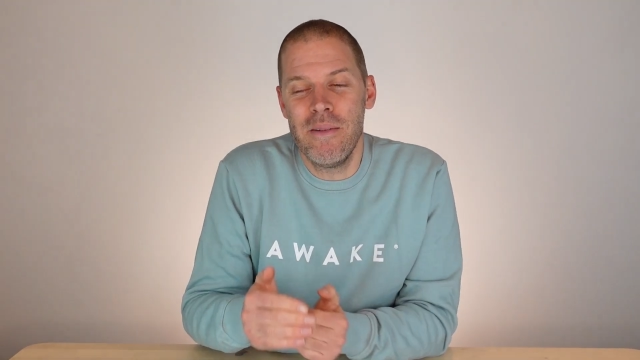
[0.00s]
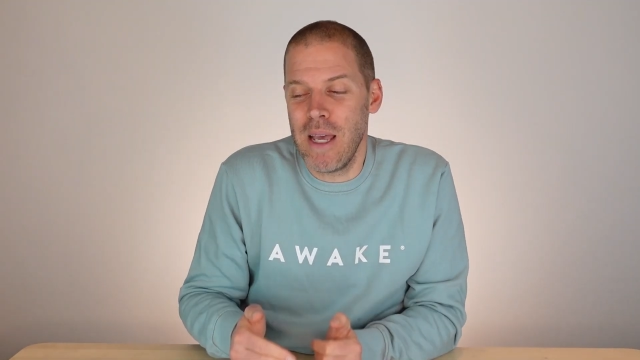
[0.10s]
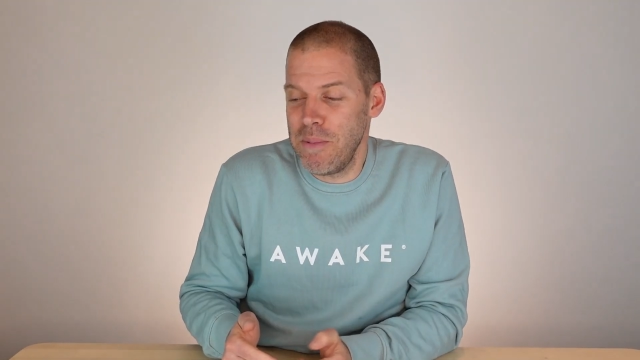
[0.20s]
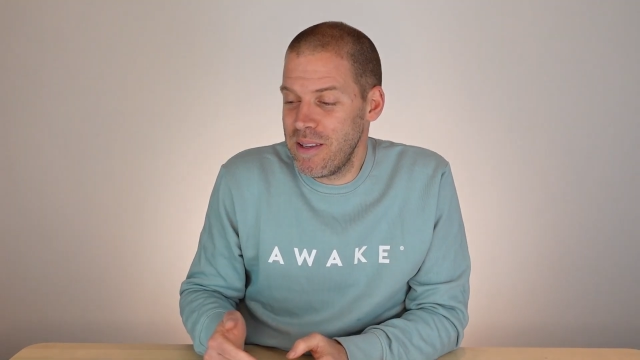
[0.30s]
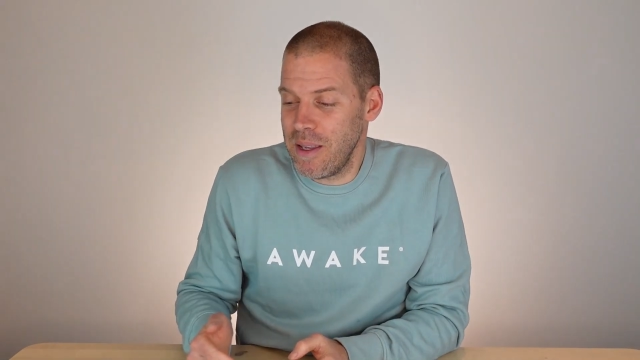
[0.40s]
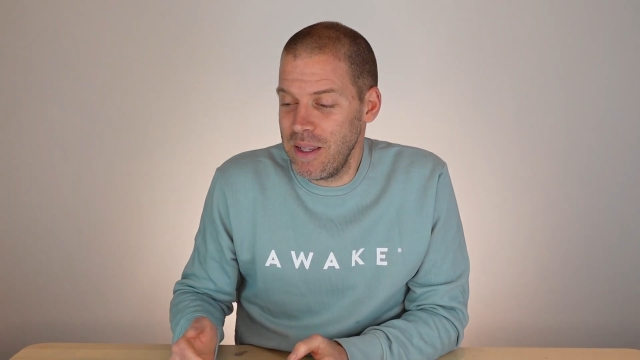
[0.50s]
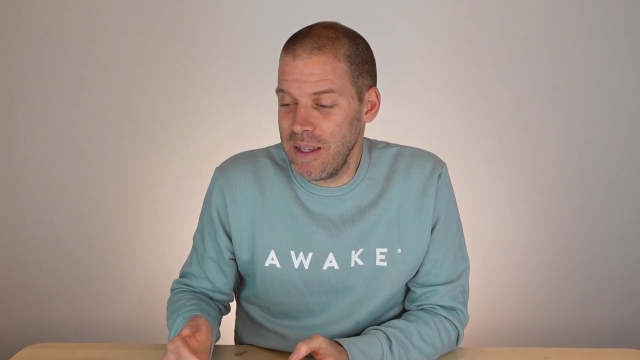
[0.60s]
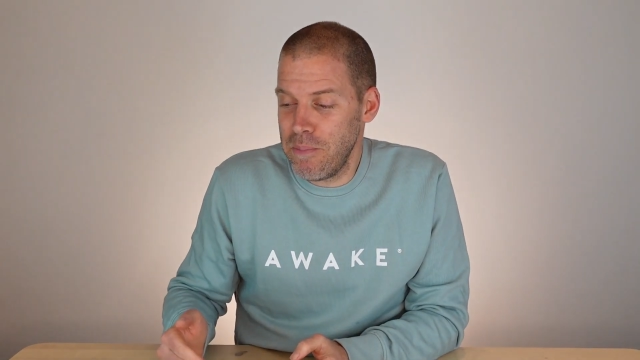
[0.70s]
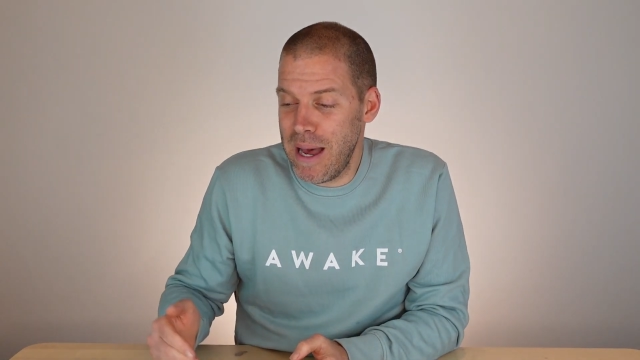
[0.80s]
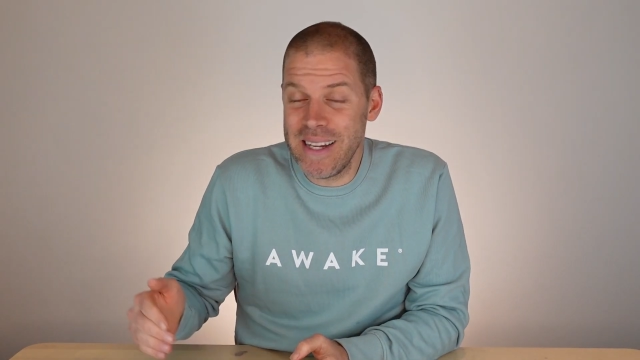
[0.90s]
maybe
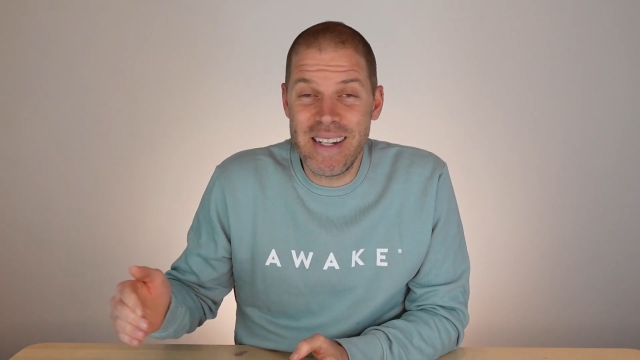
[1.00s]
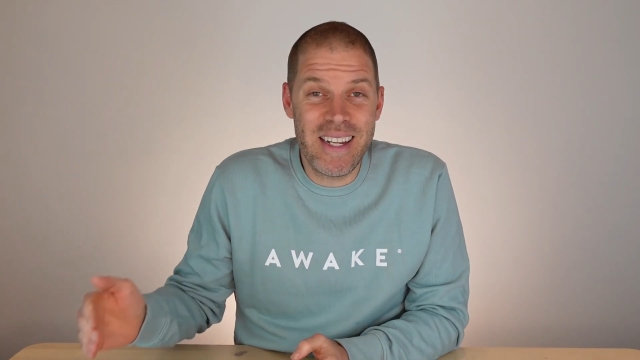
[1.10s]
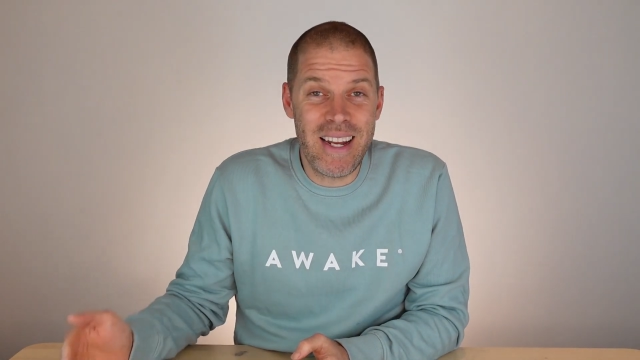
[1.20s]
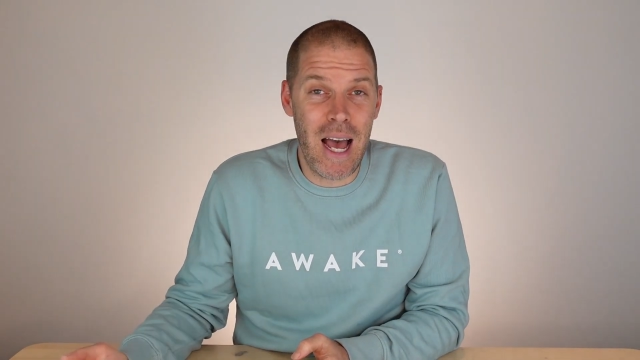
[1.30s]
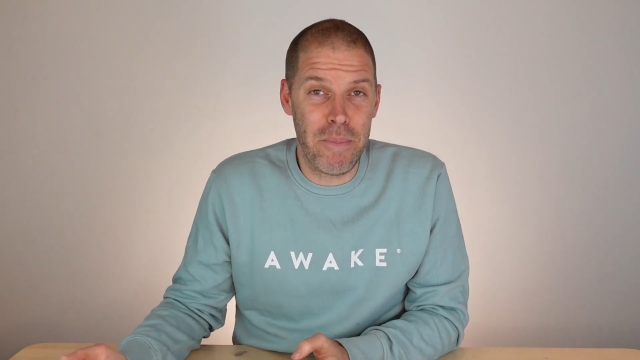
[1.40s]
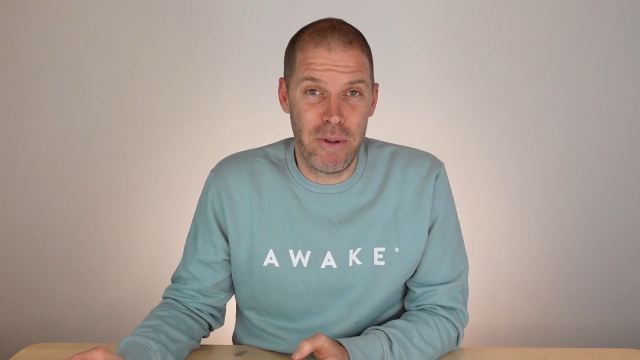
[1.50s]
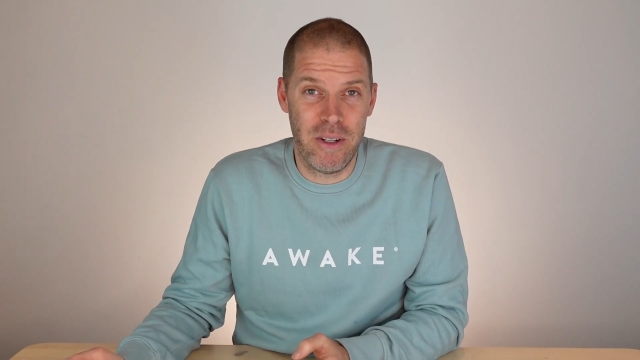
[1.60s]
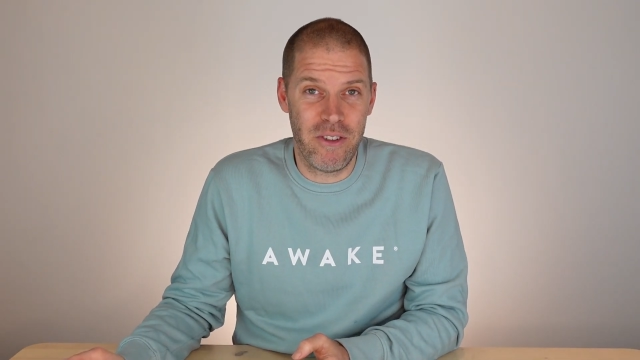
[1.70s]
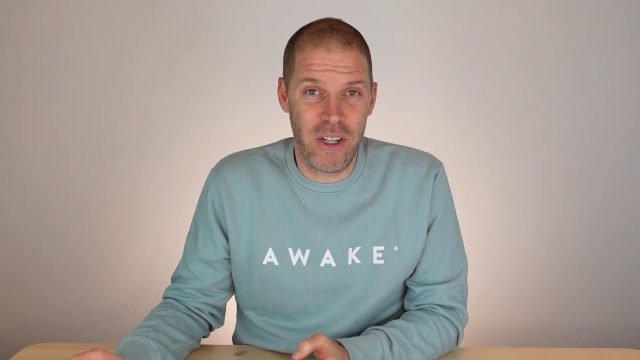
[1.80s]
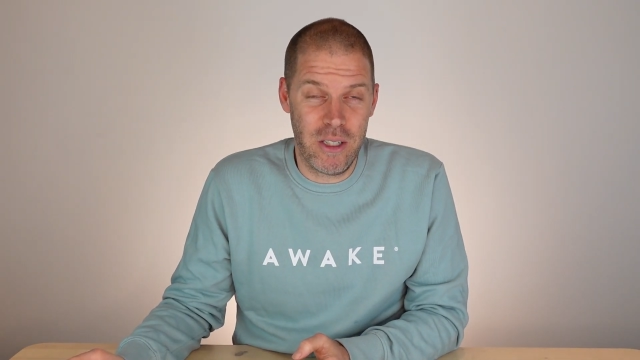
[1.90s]
something bad did happen
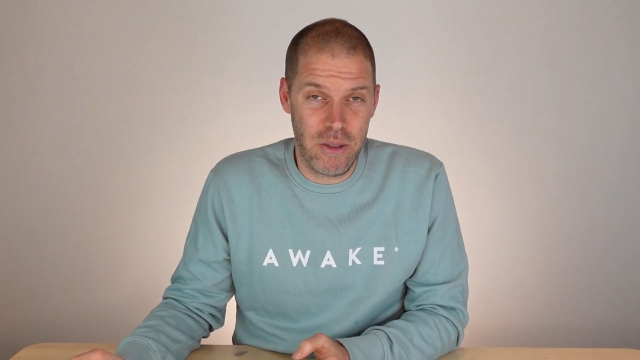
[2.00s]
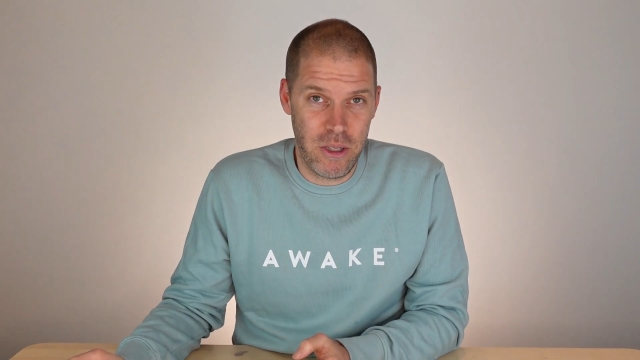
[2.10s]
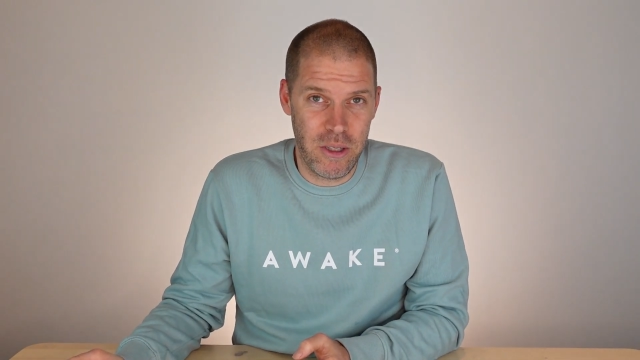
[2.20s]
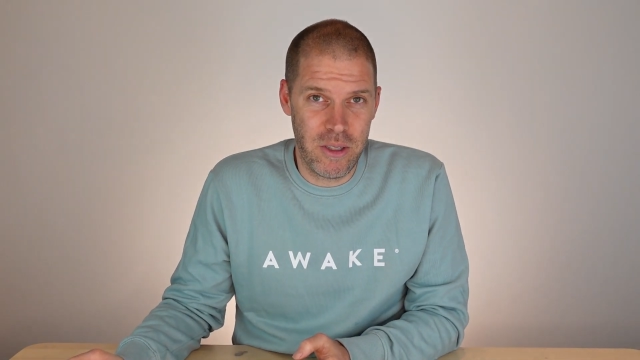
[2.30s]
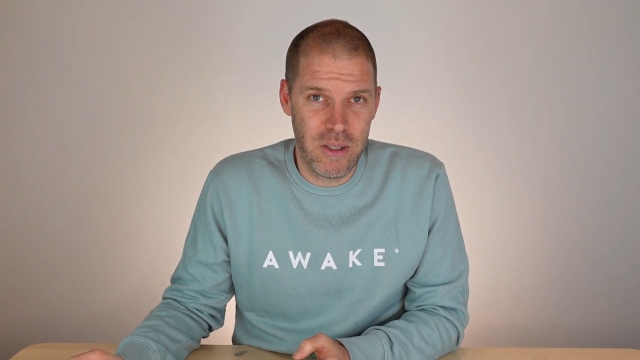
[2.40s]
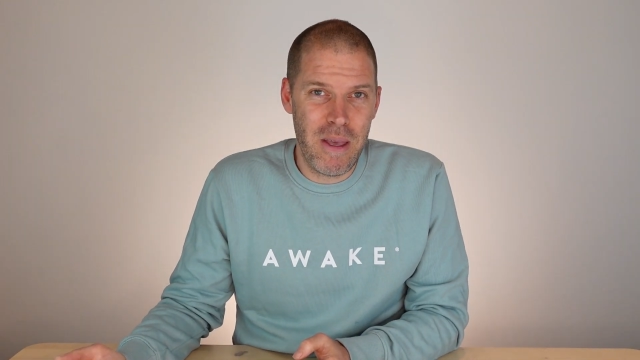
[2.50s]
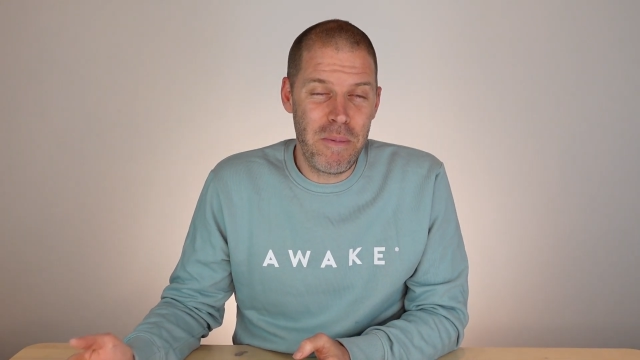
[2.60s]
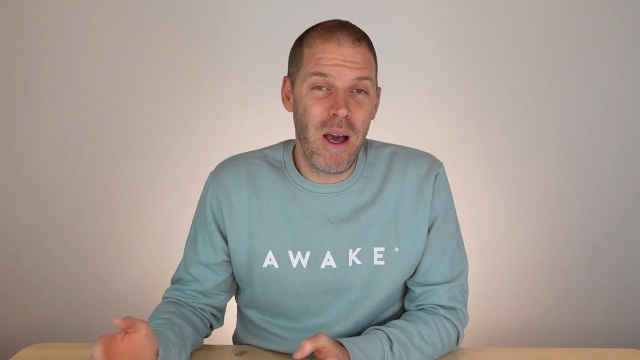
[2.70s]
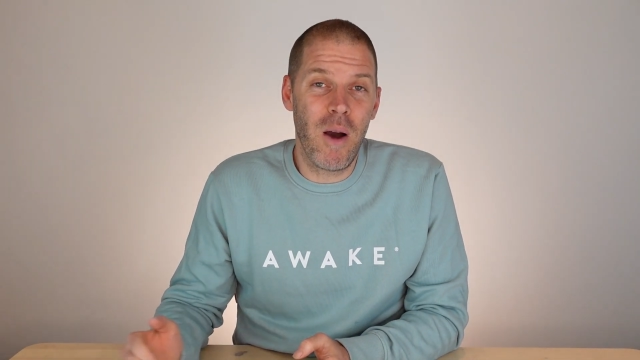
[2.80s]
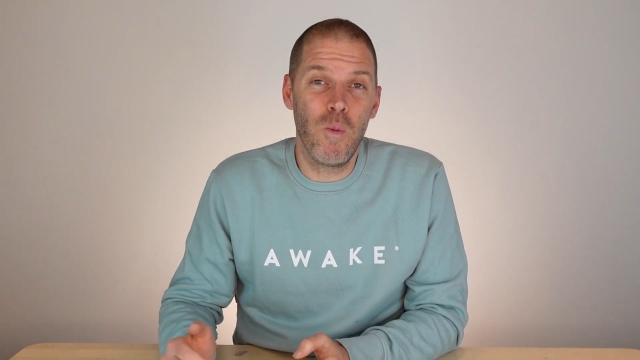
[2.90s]
in childhood.
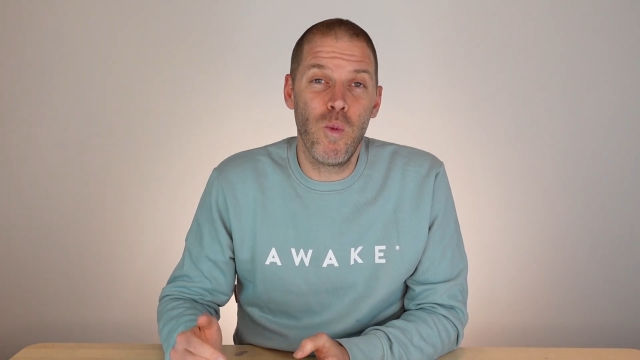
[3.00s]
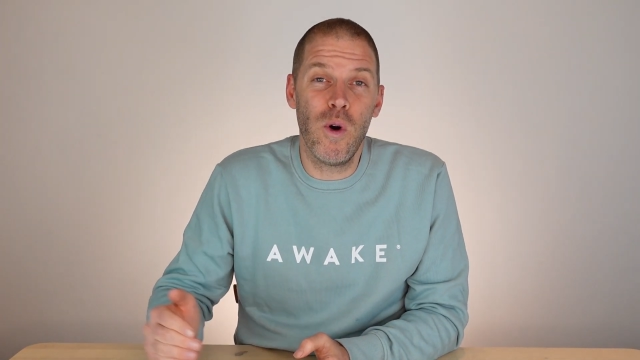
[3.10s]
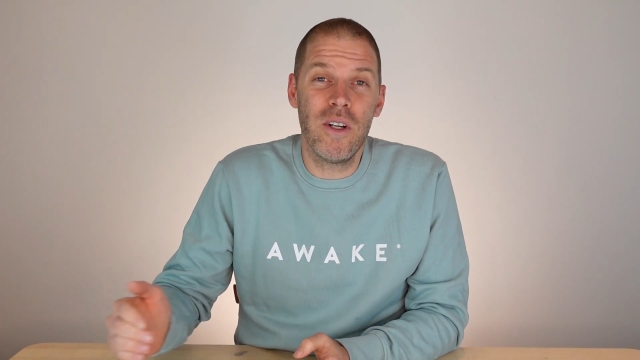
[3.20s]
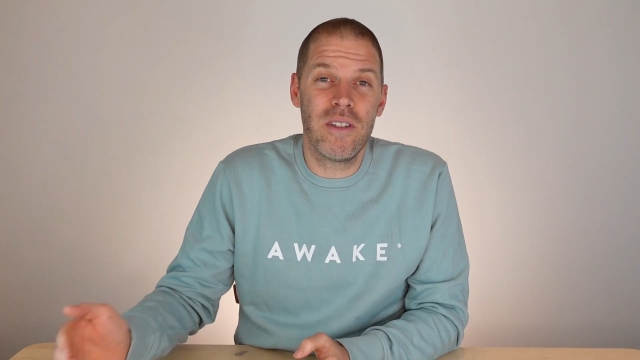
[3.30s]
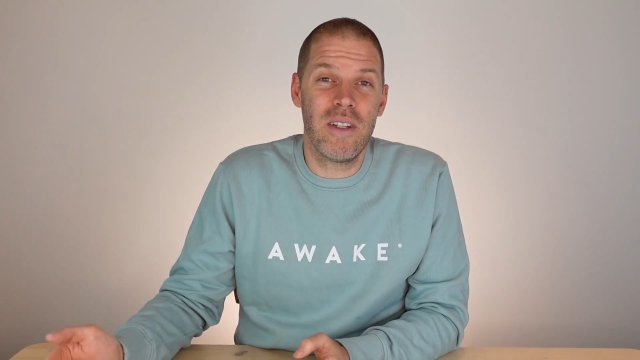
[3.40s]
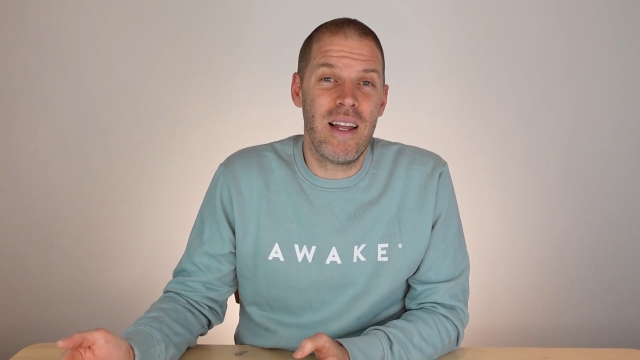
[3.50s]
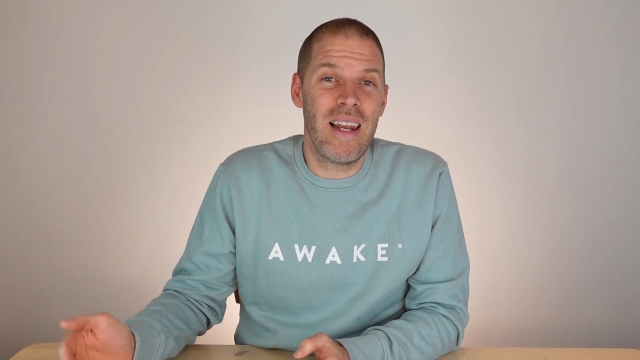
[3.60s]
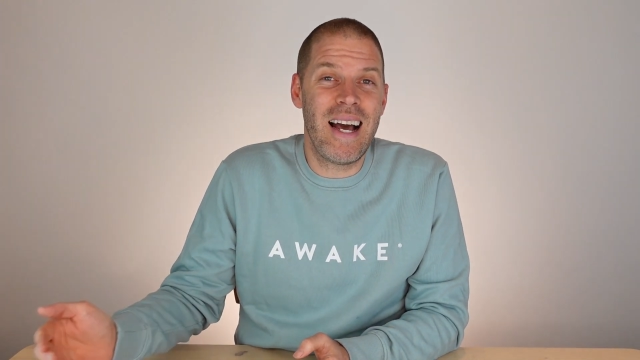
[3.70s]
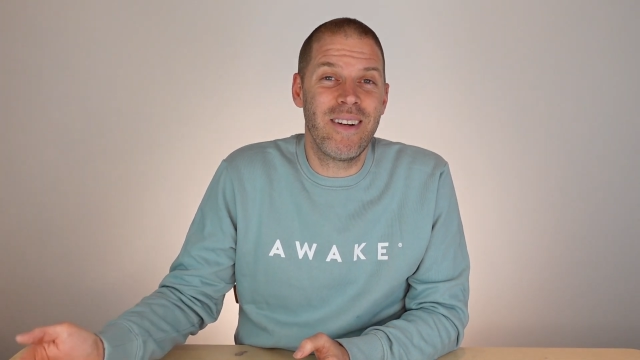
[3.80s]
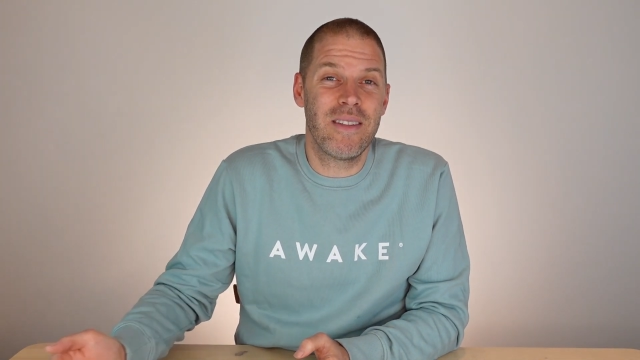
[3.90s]
Maybe I wasn't
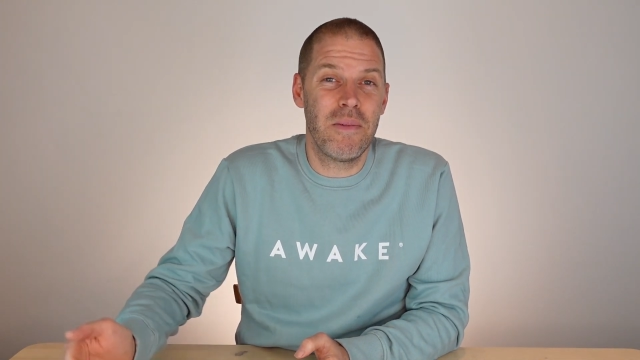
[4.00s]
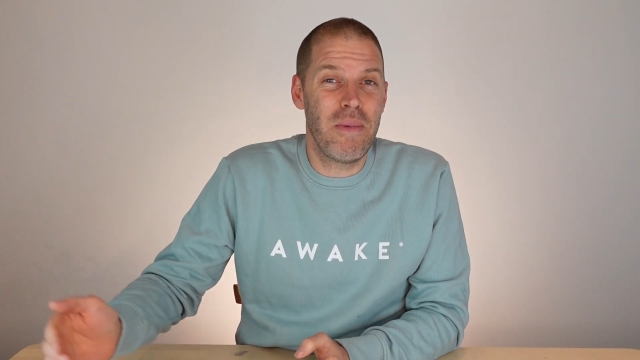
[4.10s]
allowed to